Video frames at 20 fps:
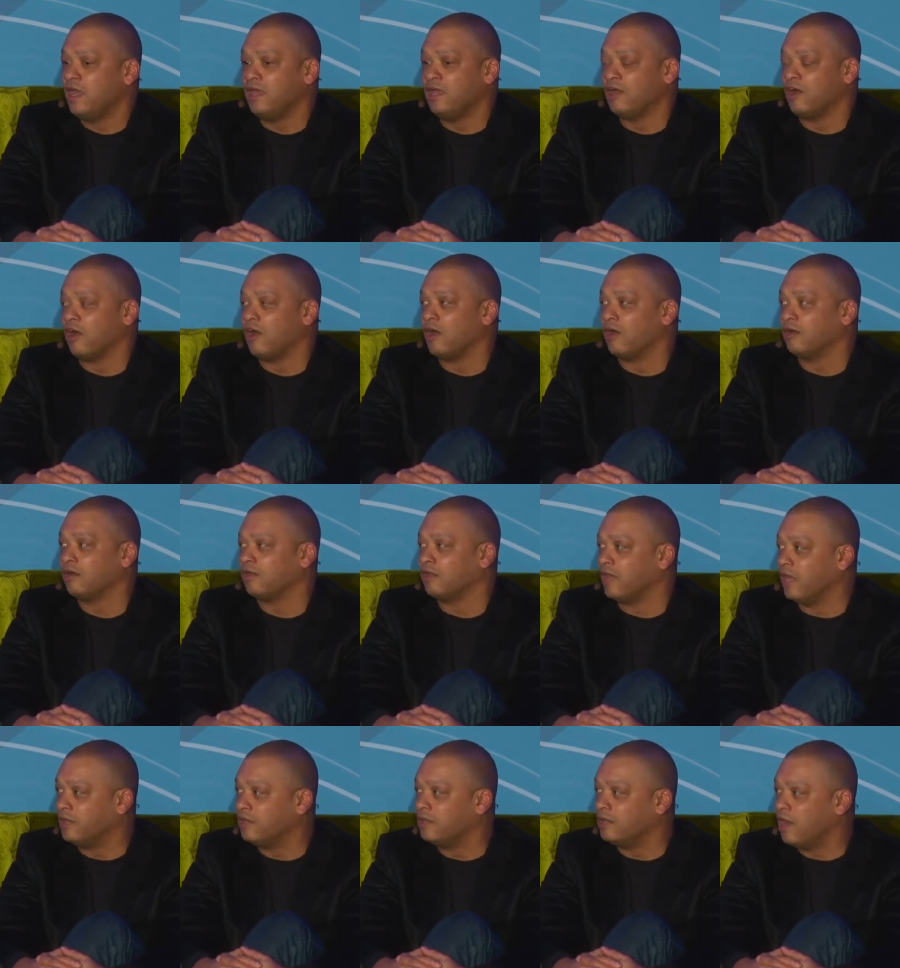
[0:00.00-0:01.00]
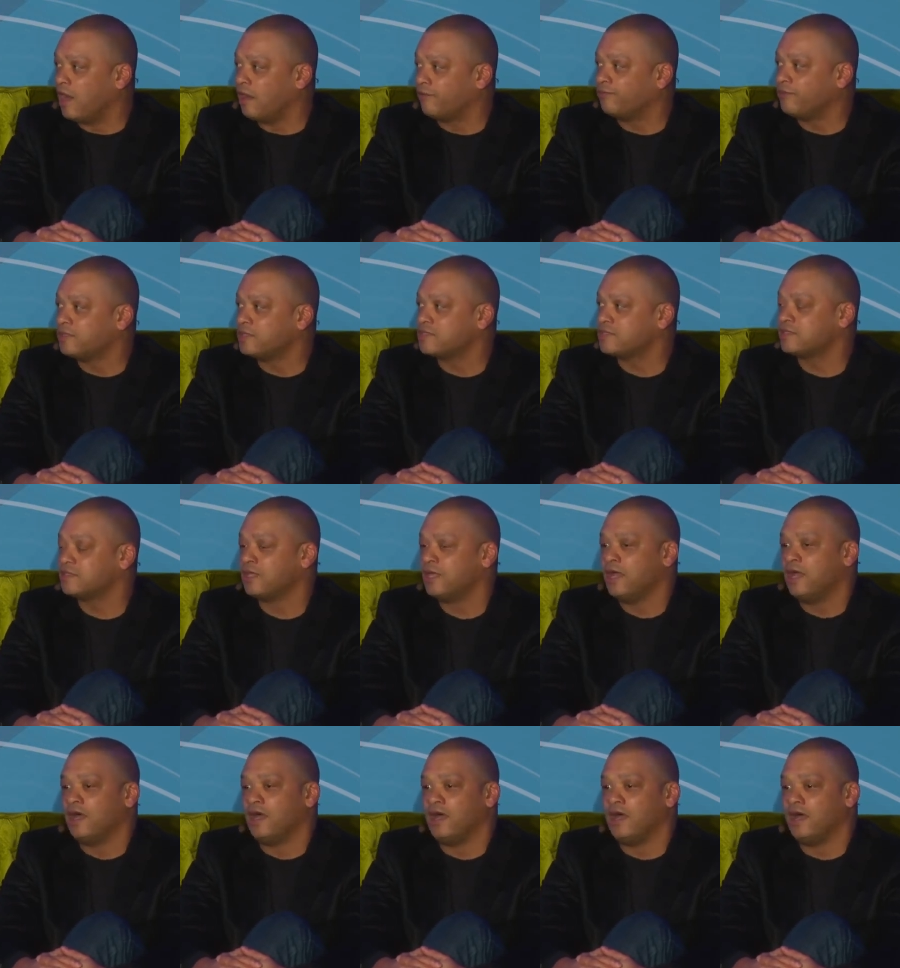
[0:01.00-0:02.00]
in our London office,
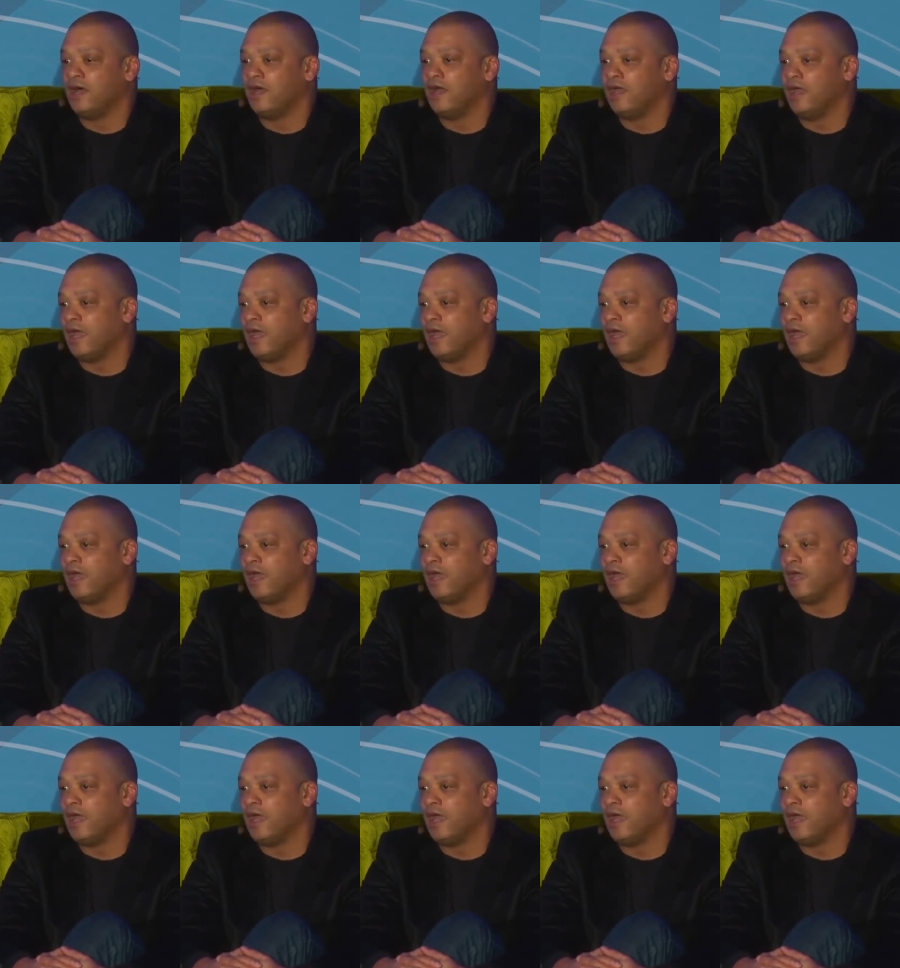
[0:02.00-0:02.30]
uh,